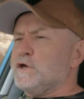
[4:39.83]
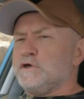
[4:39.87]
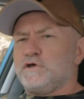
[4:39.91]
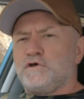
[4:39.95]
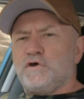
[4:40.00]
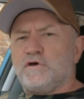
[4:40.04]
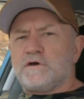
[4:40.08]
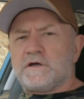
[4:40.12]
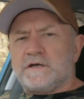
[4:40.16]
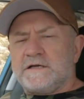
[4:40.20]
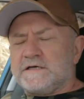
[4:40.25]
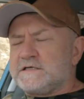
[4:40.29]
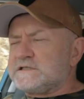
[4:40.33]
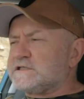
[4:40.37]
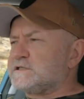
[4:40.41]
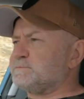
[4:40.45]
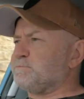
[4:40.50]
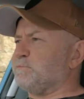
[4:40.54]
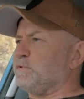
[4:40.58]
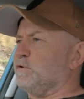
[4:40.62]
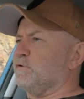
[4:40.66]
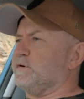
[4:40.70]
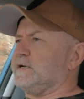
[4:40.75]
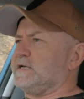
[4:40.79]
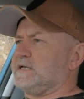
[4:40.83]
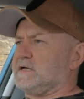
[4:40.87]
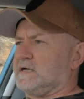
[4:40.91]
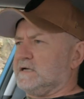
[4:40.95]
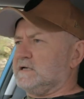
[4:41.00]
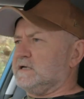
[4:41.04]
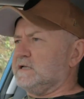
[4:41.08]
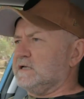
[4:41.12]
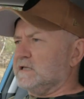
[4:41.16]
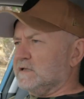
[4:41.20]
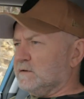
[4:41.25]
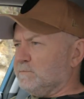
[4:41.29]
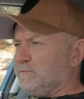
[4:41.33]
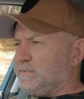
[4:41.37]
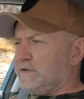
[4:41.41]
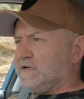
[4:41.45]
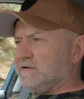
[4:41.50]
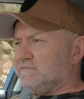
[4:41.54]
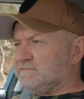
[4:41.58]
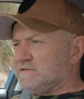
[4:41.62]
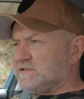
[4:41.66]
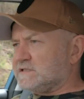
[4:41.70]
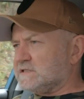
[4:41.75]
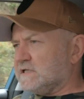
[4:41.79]
you can exploit a little
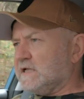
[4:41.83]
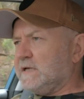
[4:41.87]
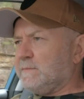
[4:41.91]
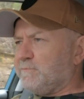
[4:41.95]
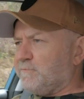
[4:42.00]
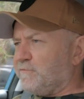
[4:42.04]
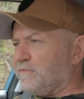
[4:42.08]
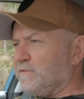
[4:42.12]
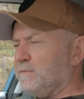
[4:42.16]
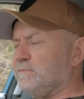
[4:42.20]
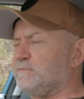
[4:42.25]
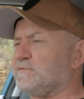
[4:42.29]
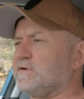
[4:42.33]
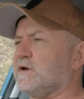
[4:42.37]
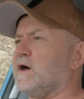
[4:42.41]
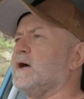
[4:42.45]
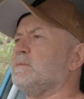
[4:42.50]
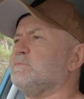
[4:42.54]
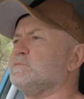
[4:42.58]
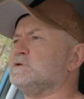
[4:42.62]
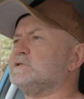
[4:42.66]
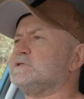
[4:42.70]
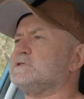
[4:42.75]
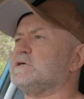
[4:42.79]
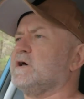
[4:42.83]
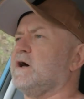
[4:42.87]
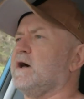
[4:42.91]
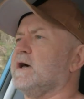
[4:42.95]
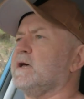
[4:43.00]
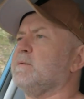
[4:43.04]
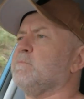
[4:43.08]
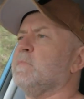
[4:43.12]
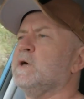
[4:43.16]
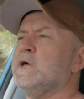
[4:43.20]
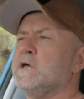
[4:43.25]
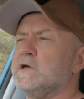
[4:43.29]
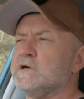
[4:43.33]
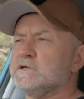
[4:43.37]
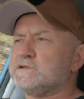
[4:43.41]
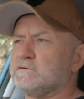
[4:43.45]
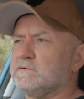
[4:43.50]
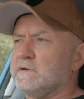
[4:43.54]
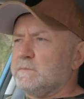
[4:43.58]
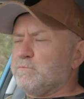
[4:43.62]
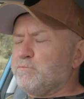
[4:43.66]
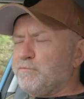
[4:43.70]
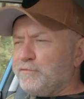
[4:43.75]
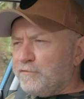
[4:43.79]
bit of slip from time to time
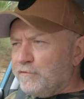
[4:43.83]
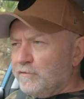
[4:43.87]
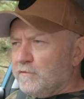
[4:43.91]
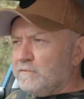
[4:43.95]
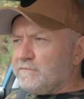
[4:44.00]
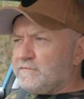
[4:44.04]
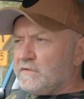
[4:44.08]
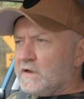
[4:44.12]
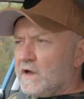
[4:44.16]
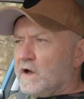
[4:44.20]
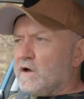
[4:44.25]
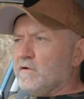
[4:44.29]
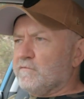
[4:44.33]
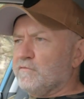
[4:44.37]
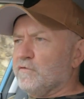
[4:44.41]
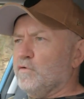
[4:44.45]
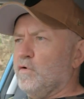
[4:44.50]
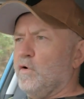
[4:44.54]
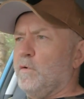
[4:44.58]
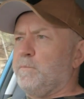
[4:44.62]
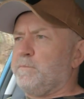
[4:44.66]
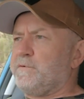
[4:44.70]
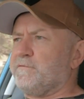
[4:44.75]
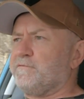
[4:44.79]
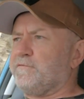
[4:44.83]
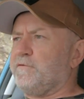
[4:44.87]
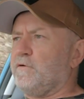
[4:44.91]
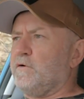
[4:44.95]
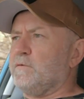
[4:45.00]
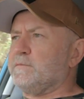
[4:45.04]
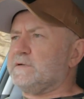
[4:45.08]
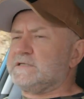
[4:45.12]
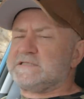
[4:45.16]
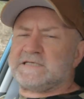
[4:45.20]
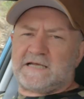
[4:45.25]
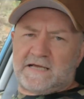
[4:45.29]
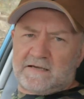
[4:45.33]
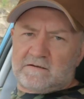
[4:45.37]
to improve the overall performance.